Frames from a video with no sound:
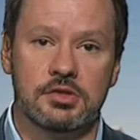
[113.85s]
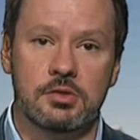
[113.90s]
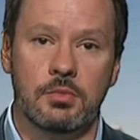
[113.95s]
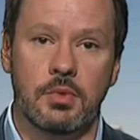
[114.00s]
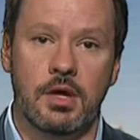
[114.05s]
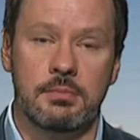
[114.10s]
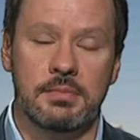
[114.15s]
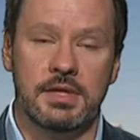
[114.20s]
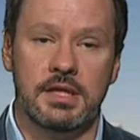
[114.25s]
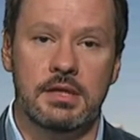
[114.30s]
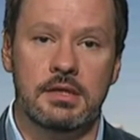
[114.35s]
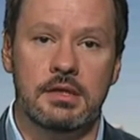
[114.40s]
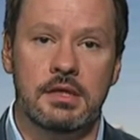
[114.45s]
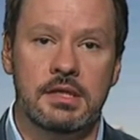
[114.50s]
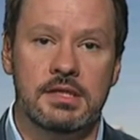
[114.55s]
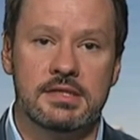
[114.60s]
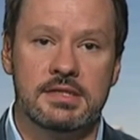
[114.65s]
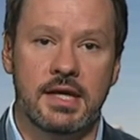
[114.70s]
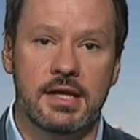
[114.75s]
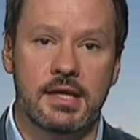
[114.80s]
you won't be
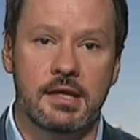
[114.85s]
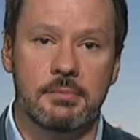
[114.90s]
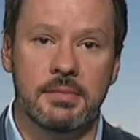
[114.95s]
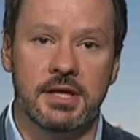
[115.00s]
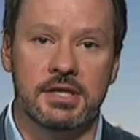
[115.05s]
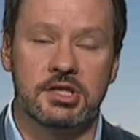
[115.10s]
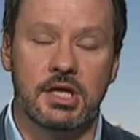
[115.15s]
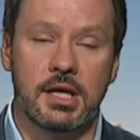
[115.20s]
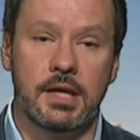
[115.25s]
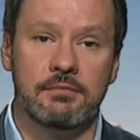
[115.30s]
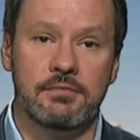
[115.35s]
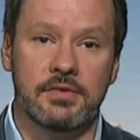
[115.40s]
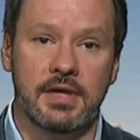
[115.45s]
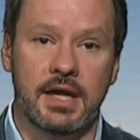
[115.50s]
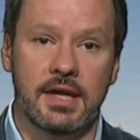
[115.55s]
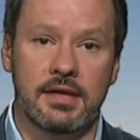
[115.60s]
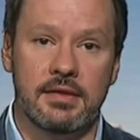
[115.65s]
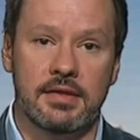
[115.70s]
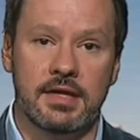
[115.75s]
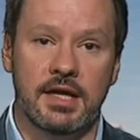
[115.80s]
taking much comfort
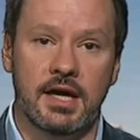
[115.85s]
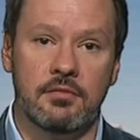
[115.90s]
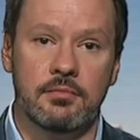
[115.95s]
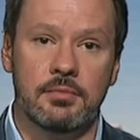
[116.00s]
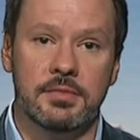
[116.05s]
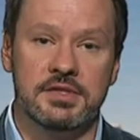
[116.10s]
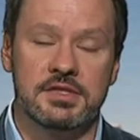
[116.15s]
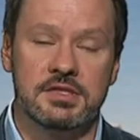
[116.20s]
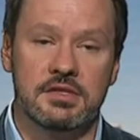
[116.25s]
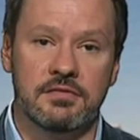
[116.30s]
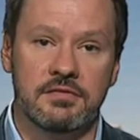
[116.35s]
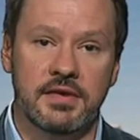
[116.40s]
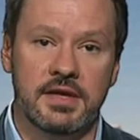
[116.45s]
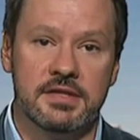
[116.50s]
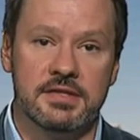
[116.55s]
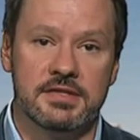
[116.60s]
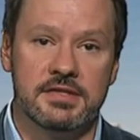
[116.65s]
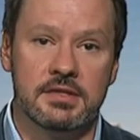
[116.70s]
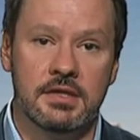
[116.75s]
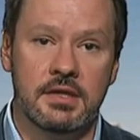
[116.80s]
out of the government's
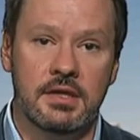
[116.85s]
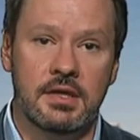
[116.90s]
defence